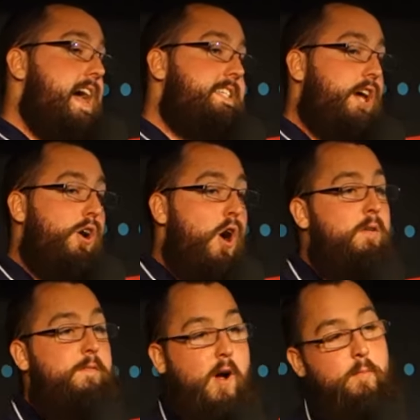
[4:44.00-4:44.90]
So
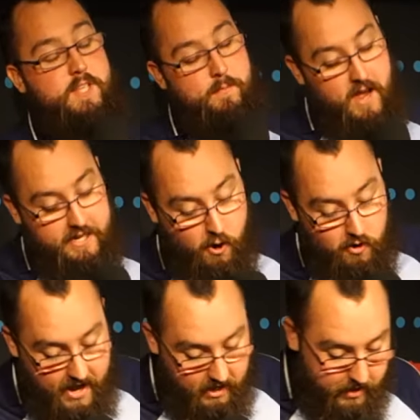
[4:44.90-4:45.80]
going from something I don't
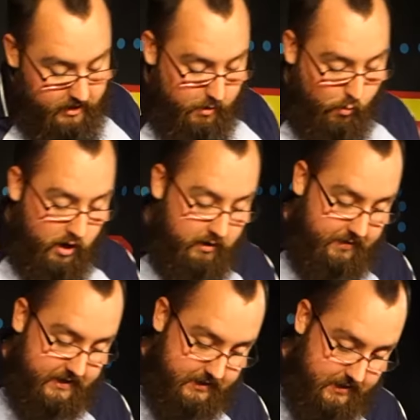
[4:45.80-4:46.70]
like about the world of
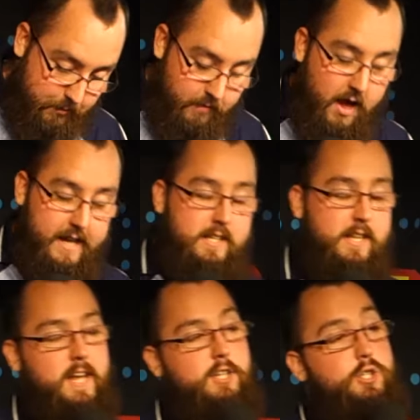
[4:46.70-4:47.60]
physics to something I
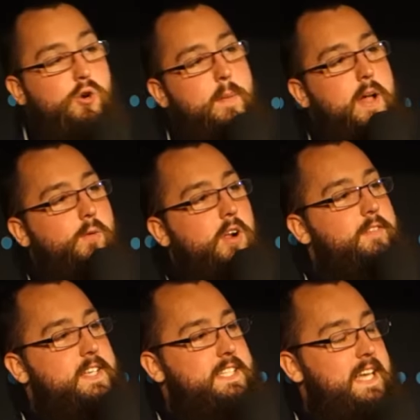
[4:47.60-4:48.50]
enjoy about the world of
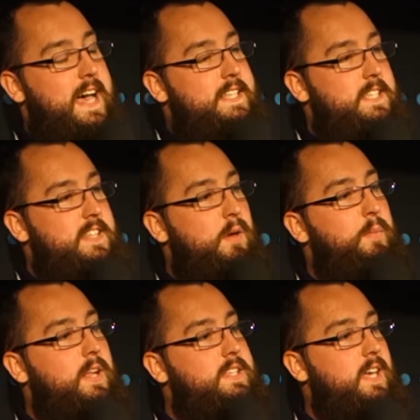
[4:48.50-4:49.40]
physics, and that's the
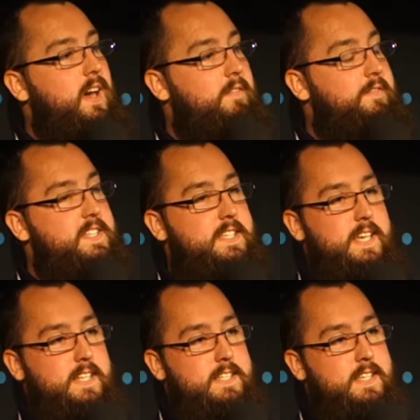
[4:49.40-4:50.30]
ability of
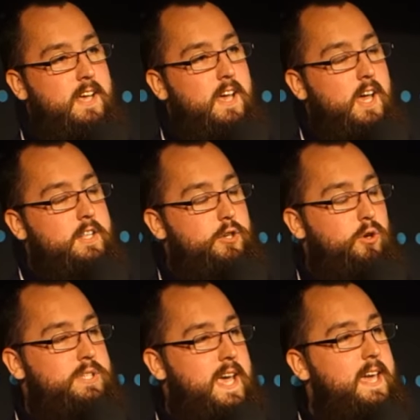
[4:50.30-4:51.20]
physicists to
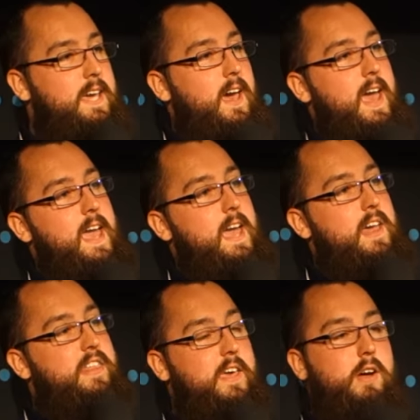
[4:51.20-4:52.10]
take a
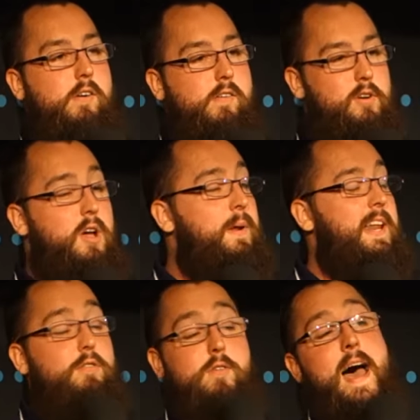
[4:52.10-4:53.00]

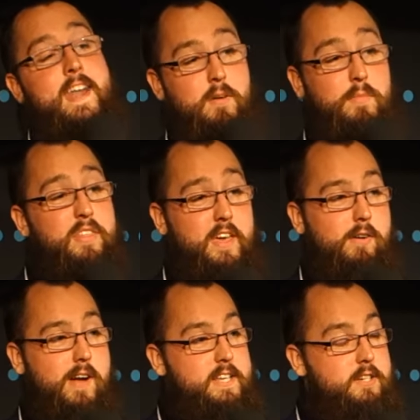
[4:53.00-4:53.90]
completely random
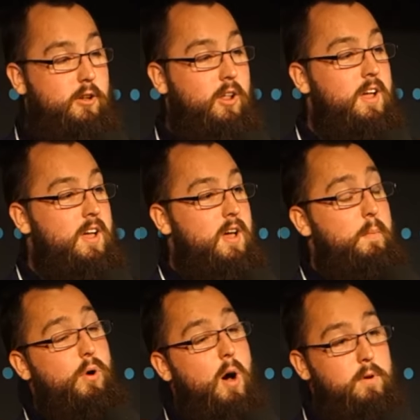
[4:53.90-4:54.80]
theoretical
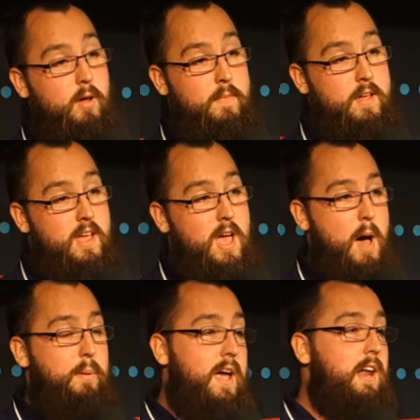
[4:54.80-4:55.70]
problem,
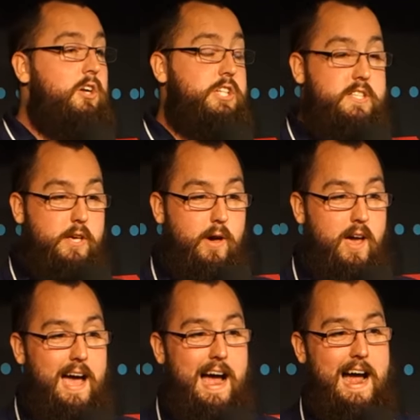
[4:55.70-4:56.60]
apply logic to
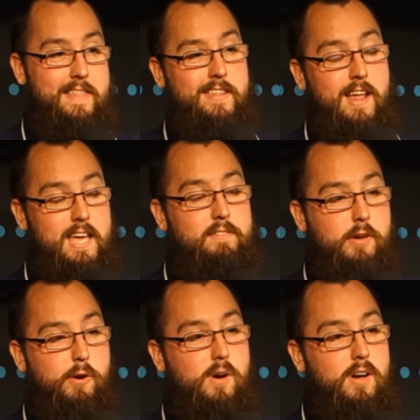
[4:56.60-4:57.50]
it, and then they'll give
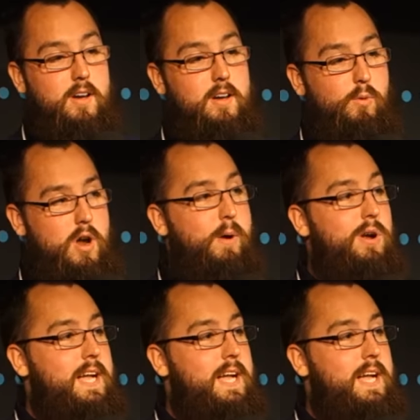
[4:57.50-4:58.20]
you what I